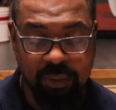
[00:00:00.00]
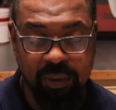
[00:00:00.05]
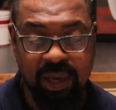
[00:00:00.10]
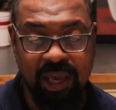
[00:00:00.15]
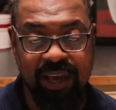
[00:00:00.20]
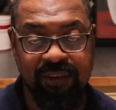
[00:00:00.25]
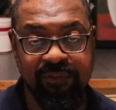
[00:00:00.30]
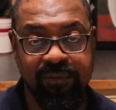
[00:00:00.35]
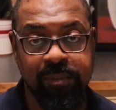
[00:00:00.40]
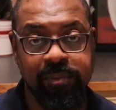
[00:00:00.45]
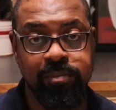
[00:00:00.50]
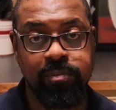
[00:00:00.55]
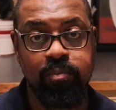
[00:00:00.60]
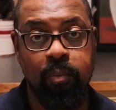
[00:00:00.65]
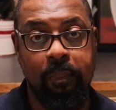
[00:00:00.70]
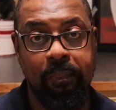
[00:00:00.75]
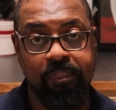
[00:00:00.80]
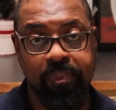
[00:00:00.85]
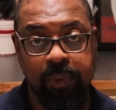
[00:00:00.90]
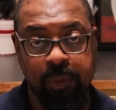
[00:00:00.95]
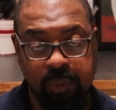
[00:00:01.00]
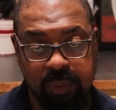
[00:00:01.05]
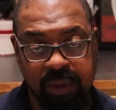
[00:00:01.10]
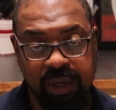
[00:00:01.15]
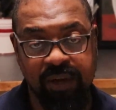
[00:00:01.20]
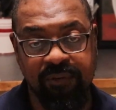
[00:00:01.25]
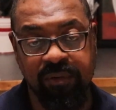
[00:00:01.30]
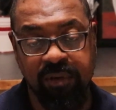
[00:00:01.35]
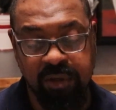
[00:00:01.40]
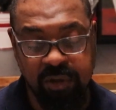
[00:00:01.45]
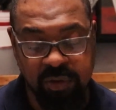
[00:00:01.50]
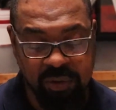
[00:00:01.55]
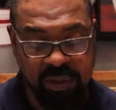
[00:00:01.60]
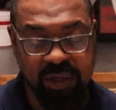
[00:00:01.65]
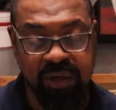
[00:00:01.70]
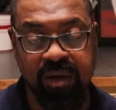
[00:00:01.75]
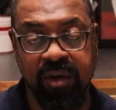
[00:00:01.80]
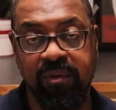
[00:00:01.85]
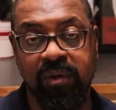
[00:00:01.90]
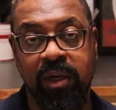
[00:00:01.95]
have, we'll start a, with yeah. Have turkey. a
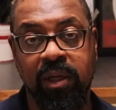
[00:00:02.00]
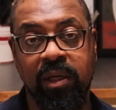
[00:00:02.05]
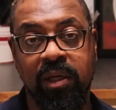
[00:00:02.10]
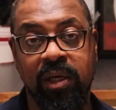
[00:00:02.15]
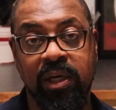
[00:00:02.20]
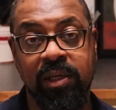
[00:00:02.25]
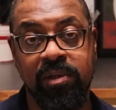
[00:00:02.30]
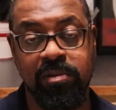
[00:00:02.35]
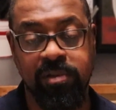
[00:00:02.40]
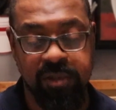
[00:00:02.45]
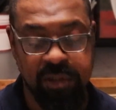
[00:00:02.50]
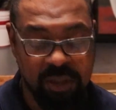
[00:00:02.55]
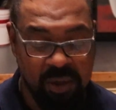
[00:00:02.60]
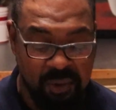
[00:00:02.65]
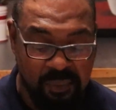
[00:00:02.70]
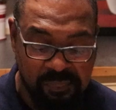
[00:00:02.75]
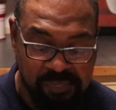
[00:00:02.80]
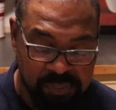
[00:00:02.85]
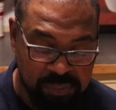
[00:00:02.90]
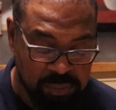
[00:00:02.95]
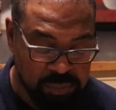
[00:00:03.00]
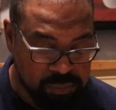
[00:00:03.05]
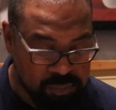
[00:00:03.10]
turkey already right. done, so. Right.